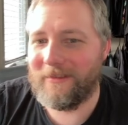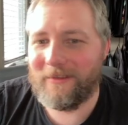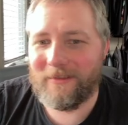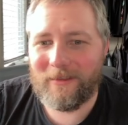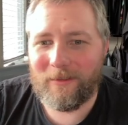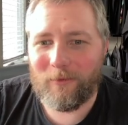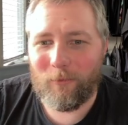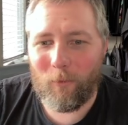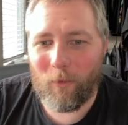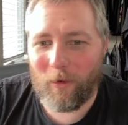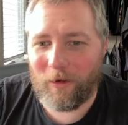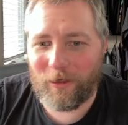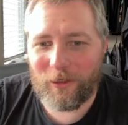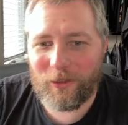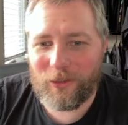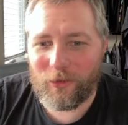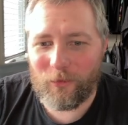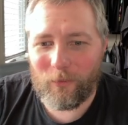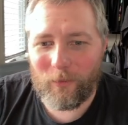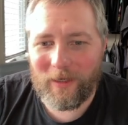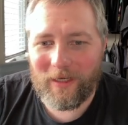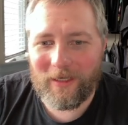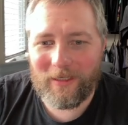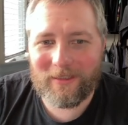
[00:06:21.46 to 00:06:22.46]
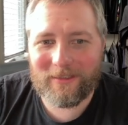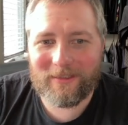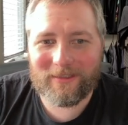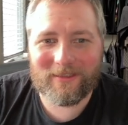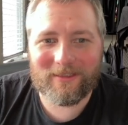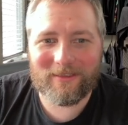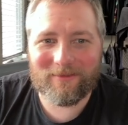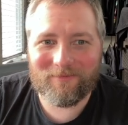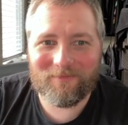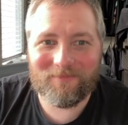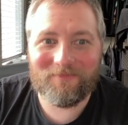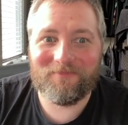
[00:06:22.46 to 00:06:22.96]
1 or 2
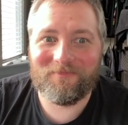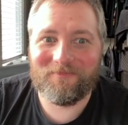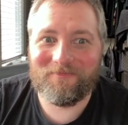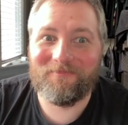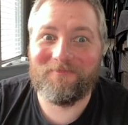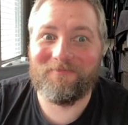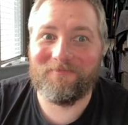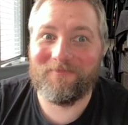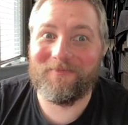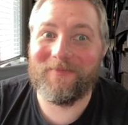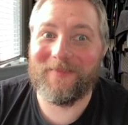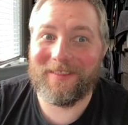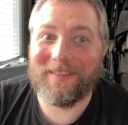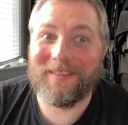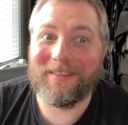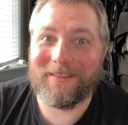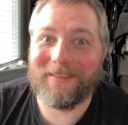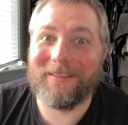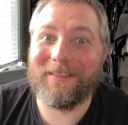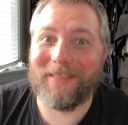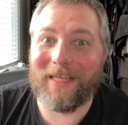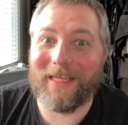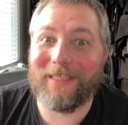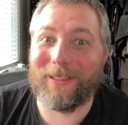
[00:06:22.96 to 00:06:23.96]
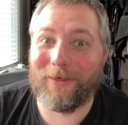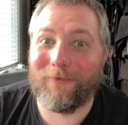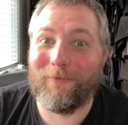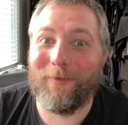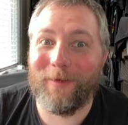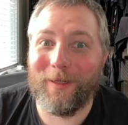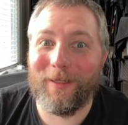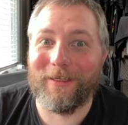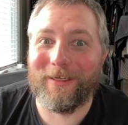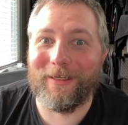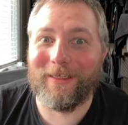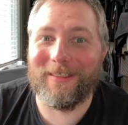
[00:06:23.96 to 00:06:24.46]
weeks? That's a
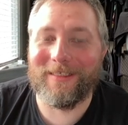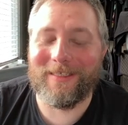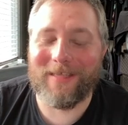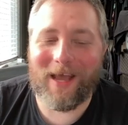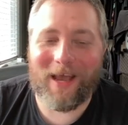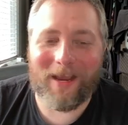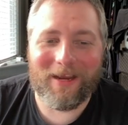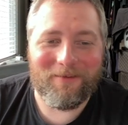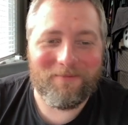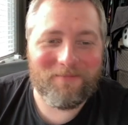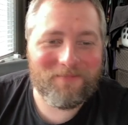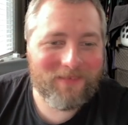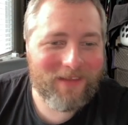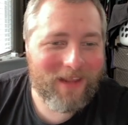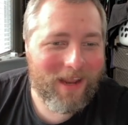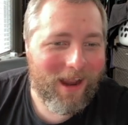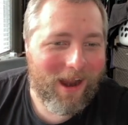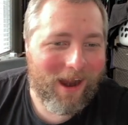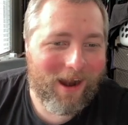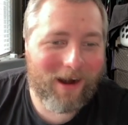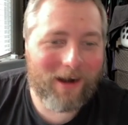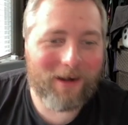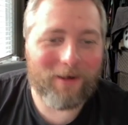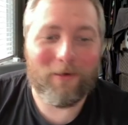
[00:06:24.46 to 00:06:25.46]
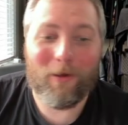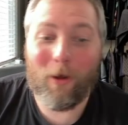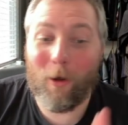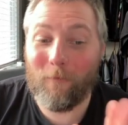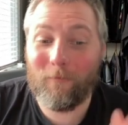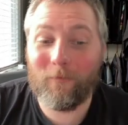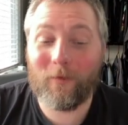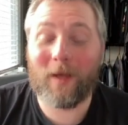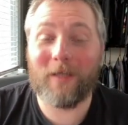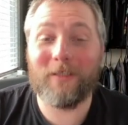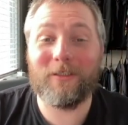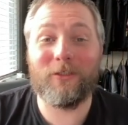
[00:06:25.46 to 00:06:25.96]
really good sign. All right.
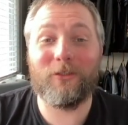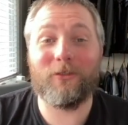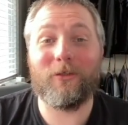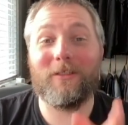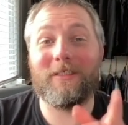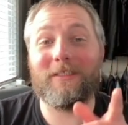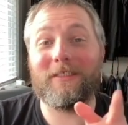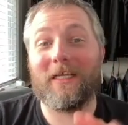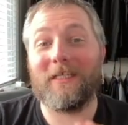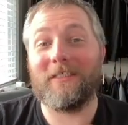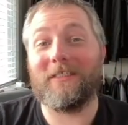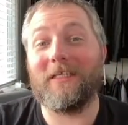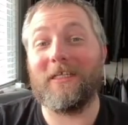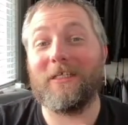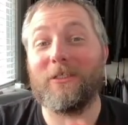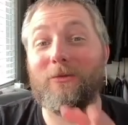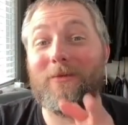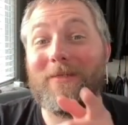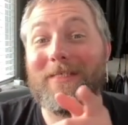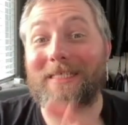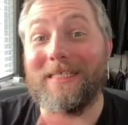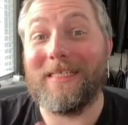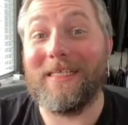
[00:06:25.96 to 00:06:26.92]
Hopefully you guys enjoy this. Catch you next one. See you